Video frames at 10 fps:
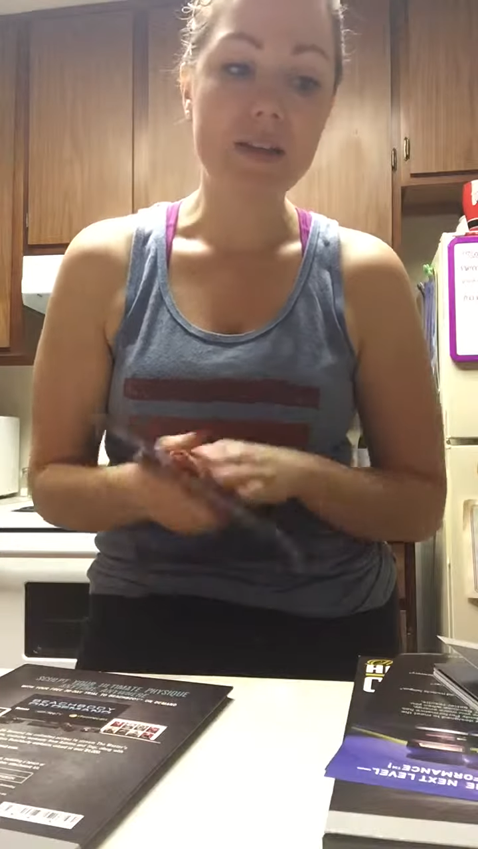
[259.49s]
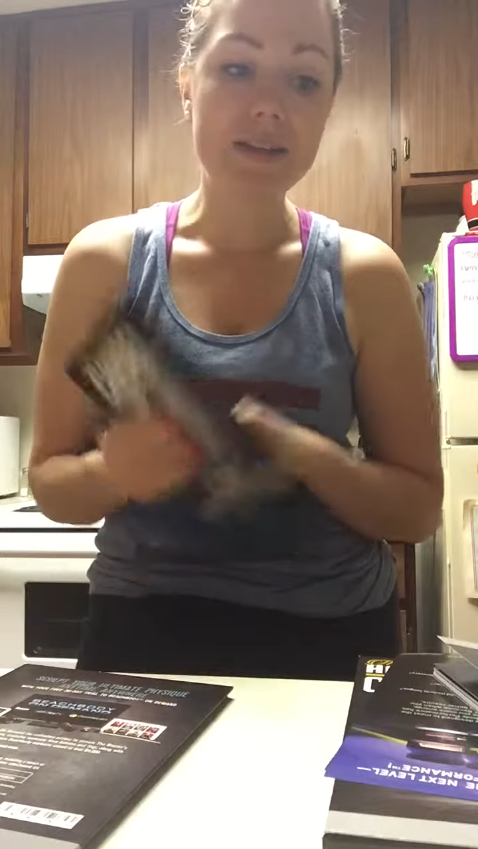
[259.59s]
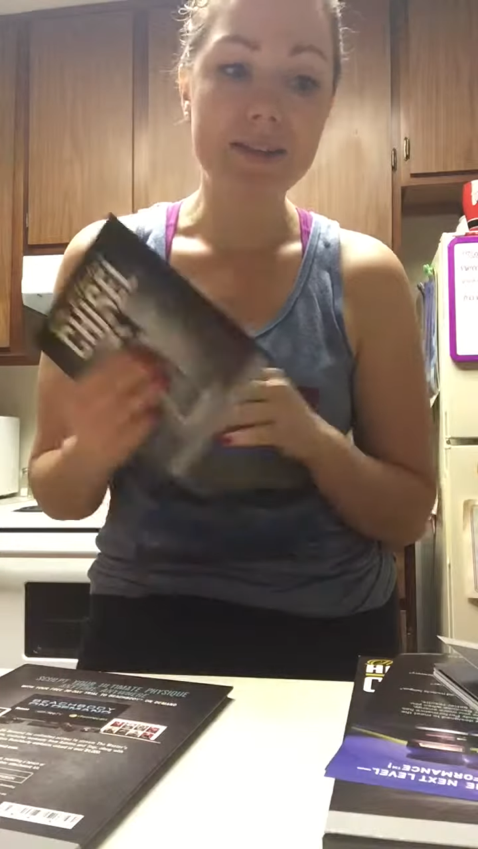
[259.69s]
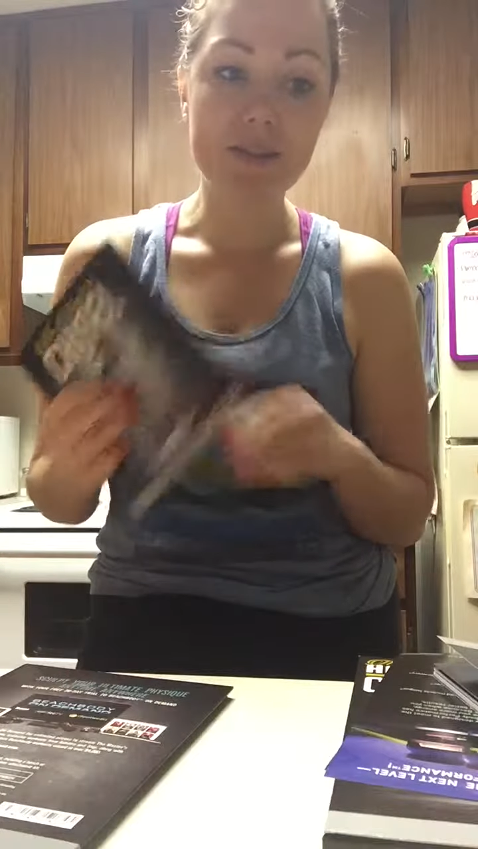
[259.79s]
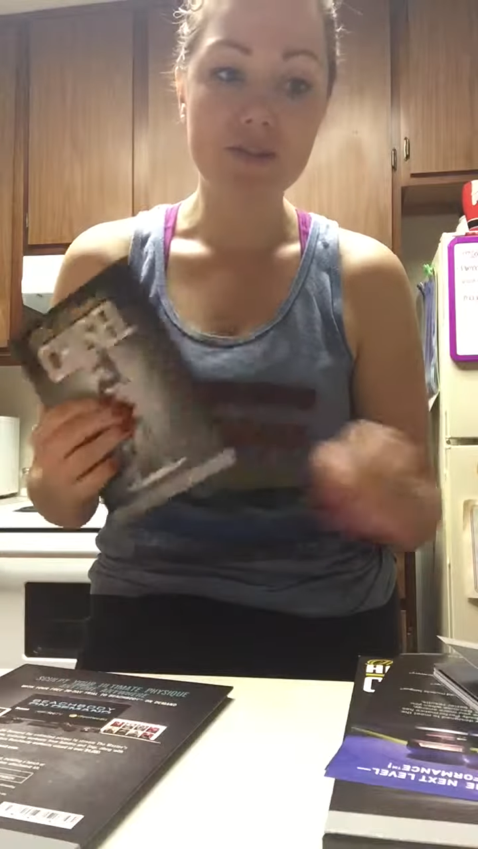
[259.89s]
the
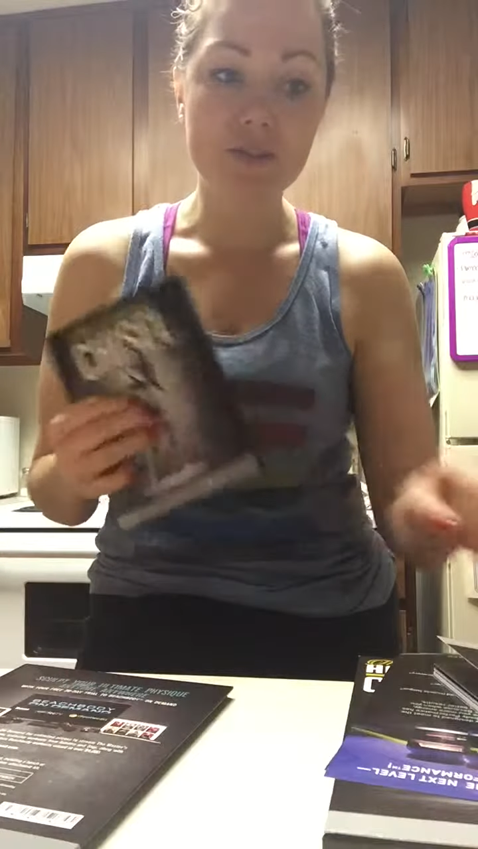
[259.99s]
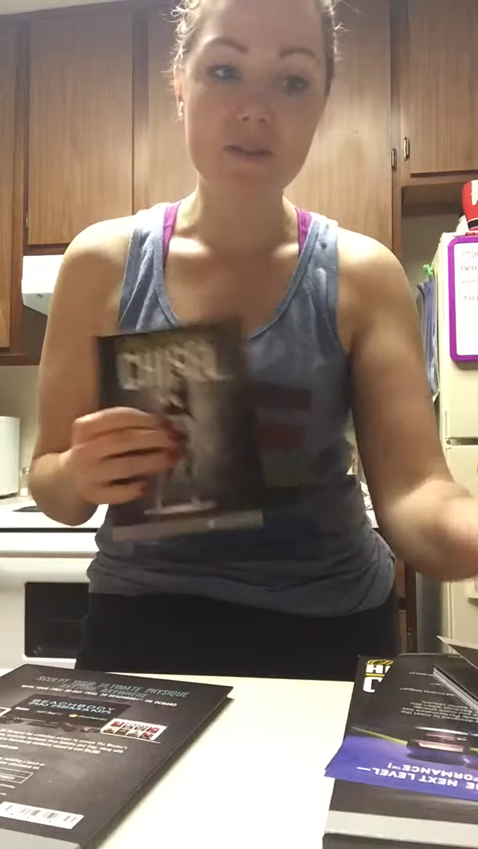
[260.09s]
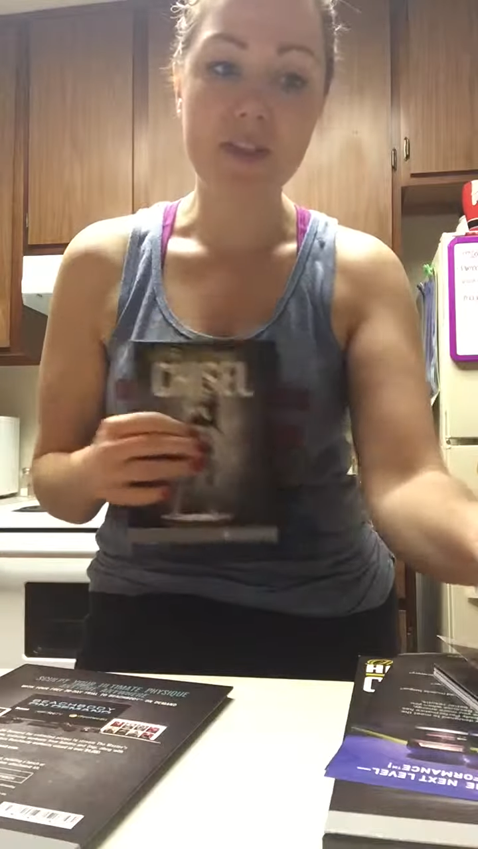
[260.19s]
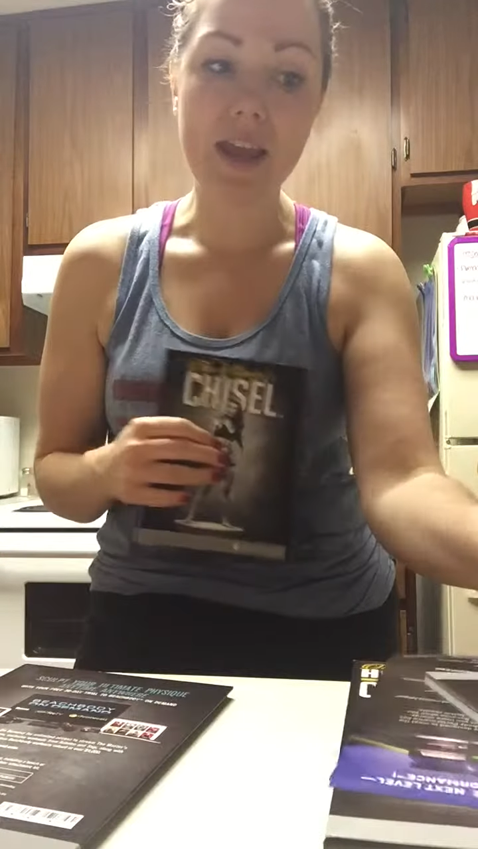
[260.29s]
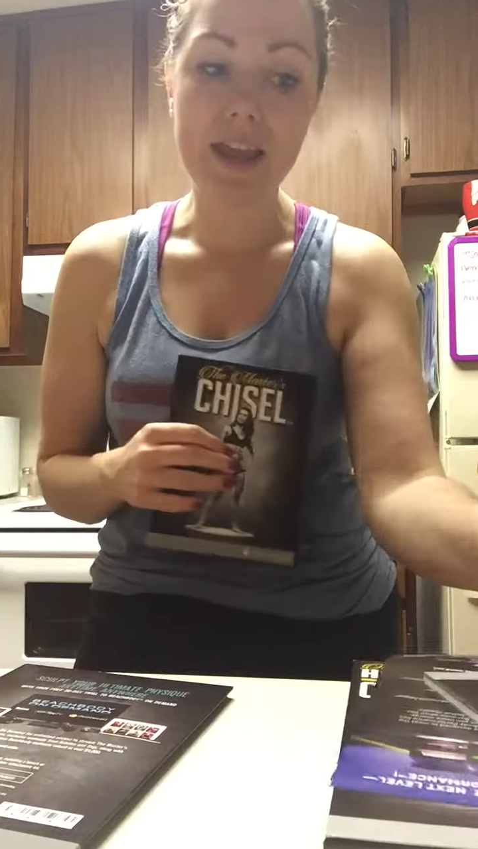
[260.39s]
essentials
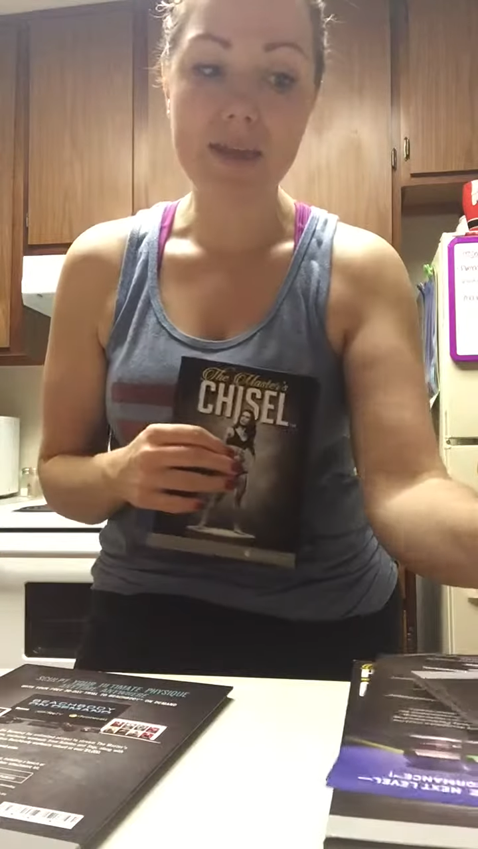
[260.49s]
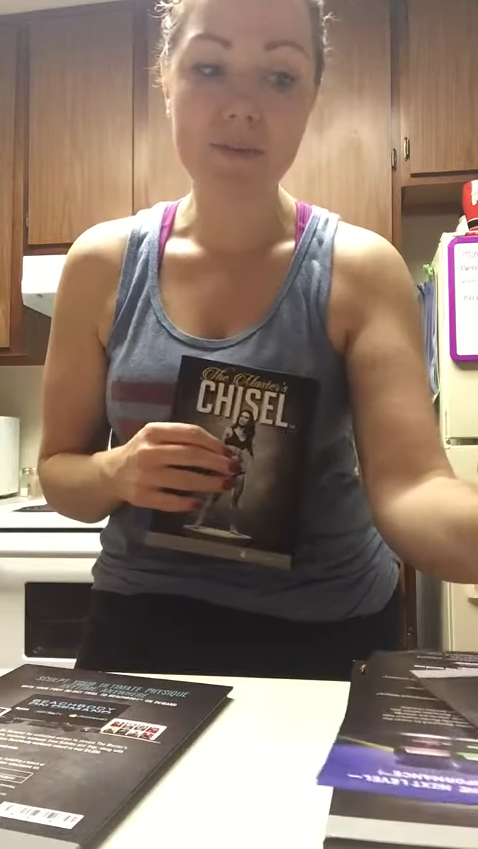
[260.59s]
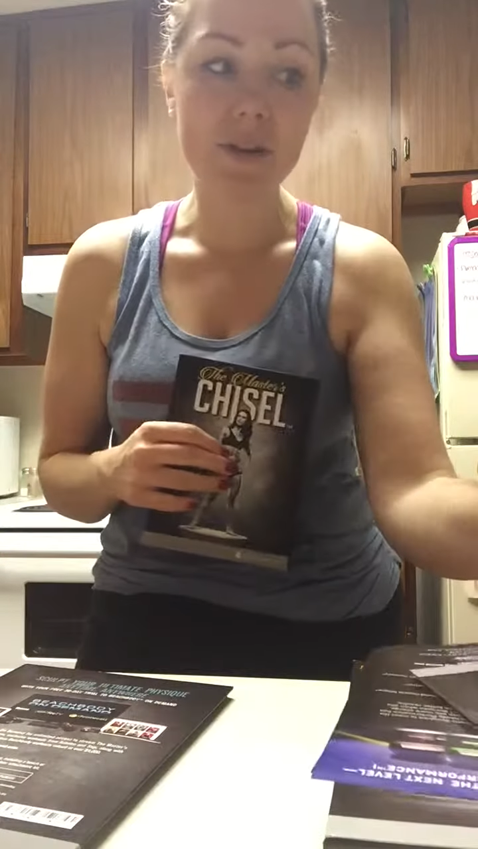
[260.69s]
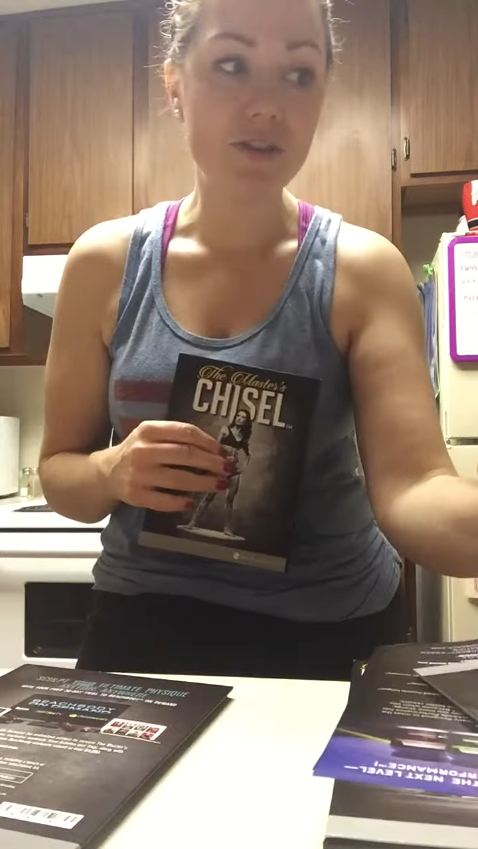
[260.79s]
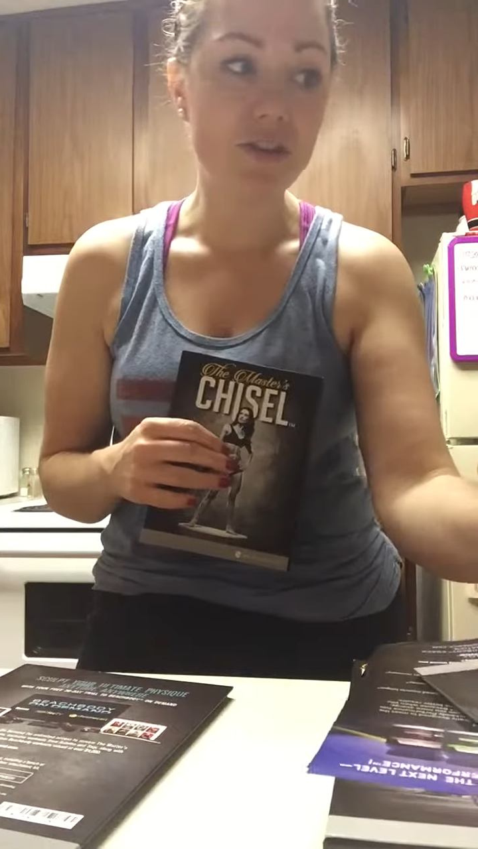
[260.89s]
of the
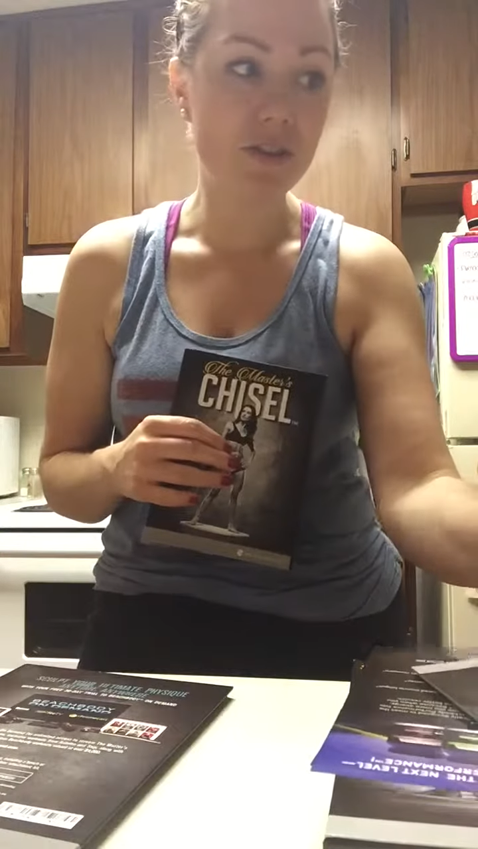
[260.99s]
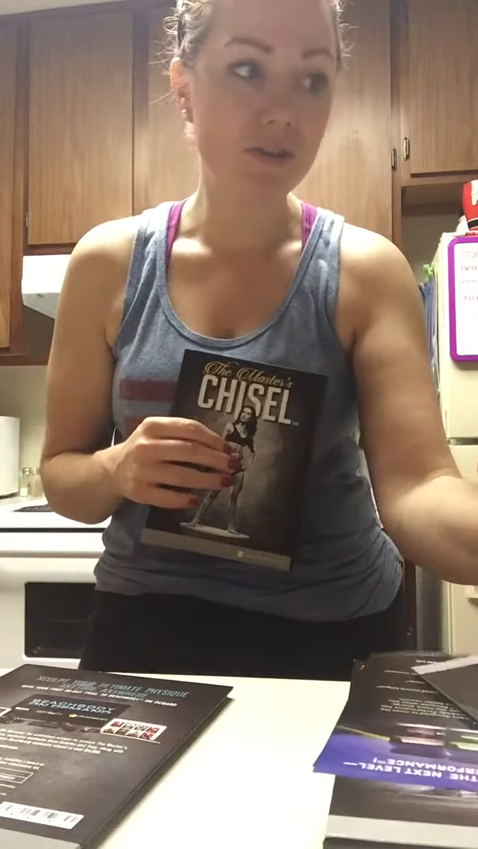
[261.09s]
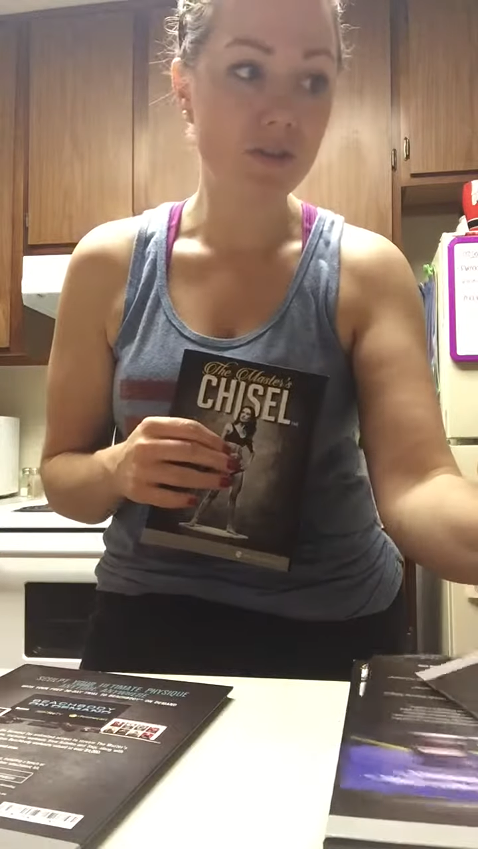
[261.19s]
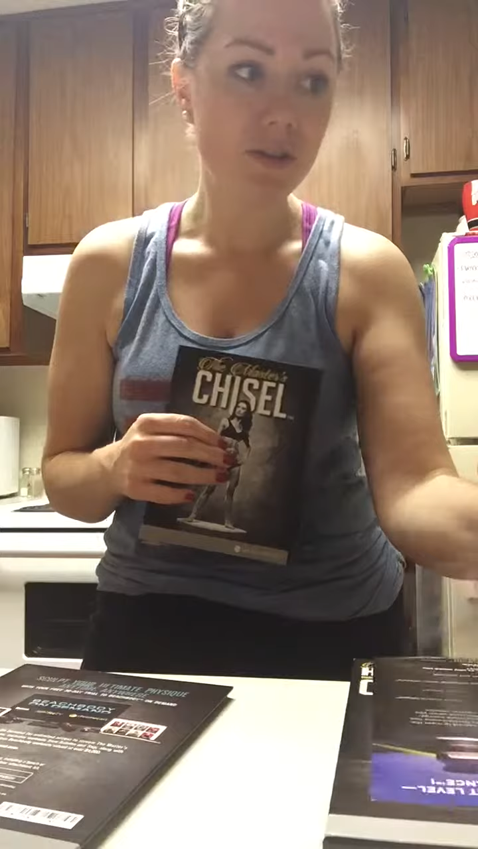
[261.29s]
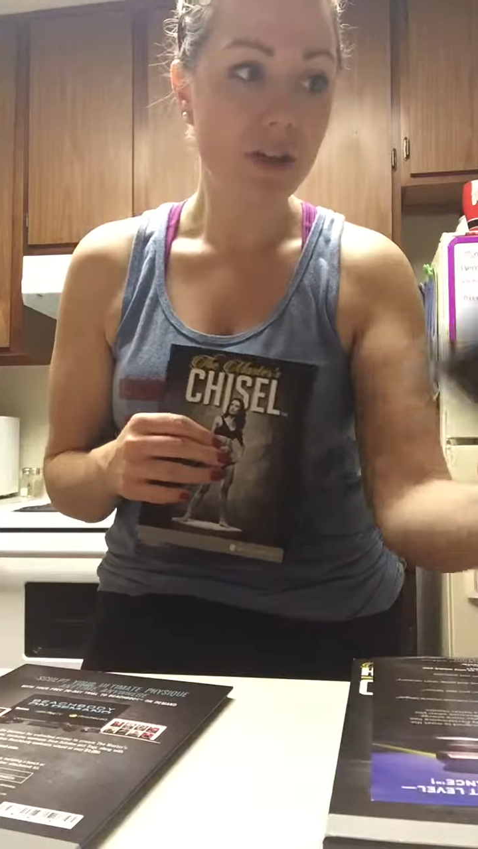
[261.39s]
hammer and
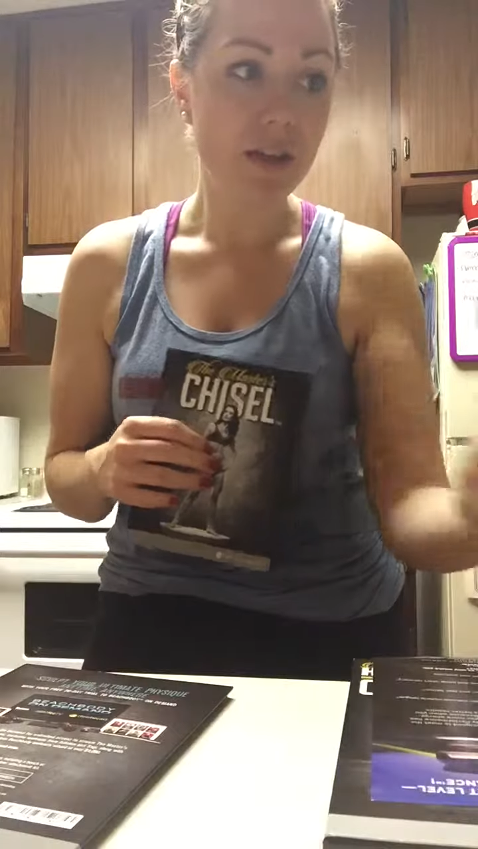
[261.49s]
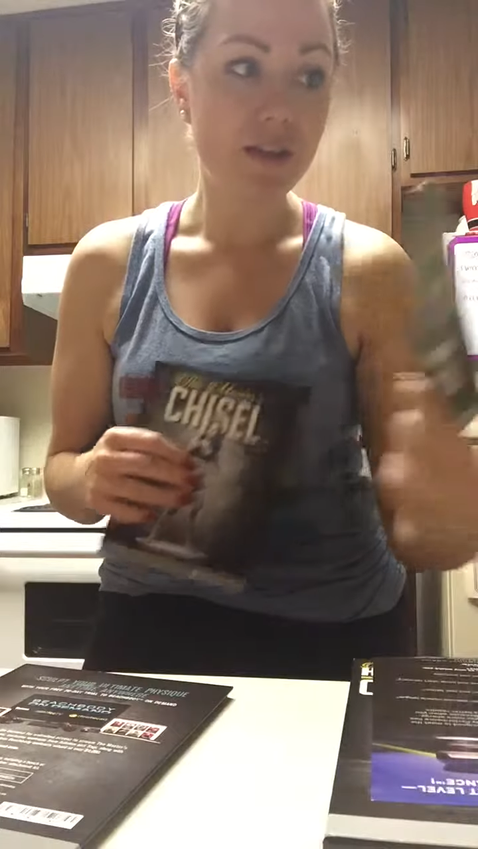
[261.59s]
chisel,